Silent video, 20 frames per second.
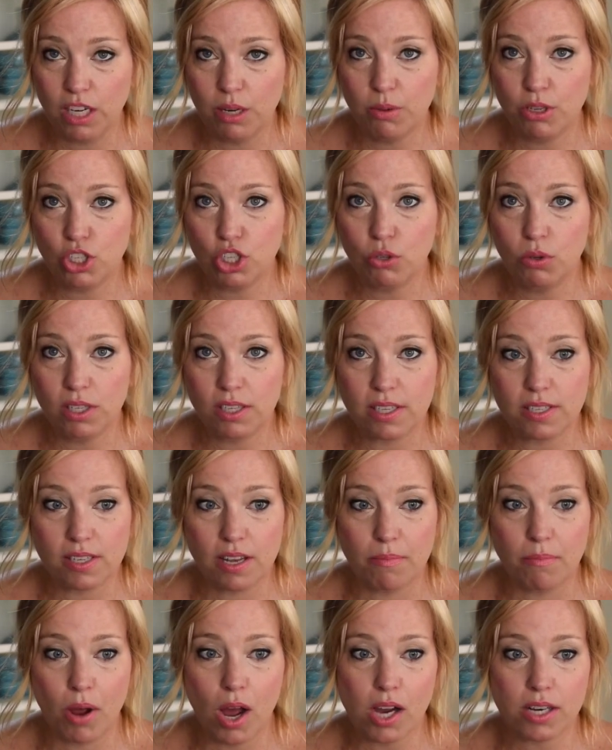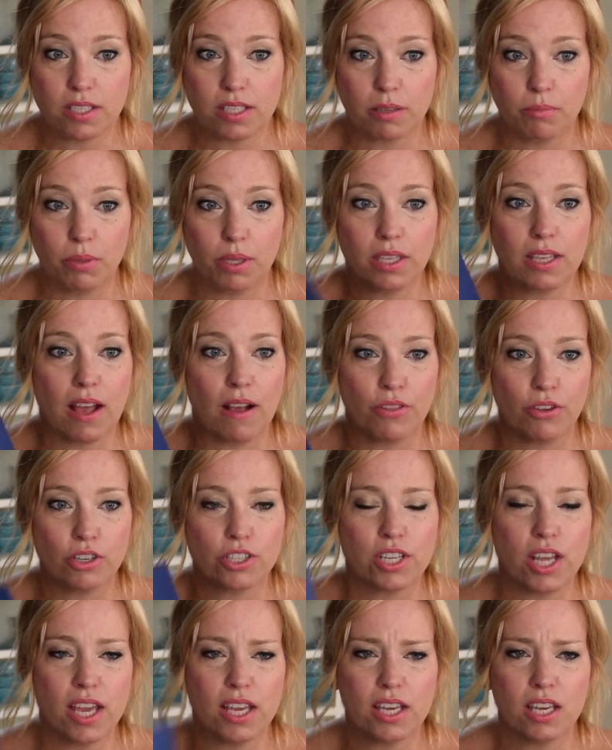going to be doing this unboxing, but yeah,
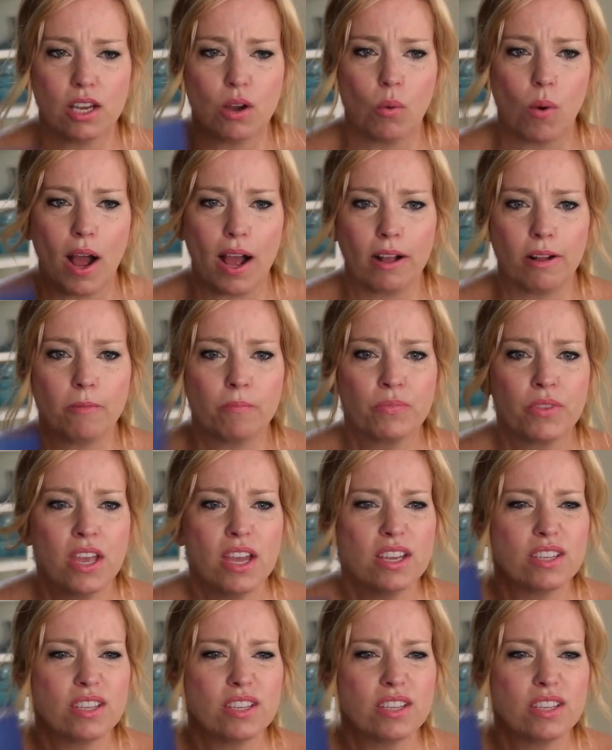they're taking a while.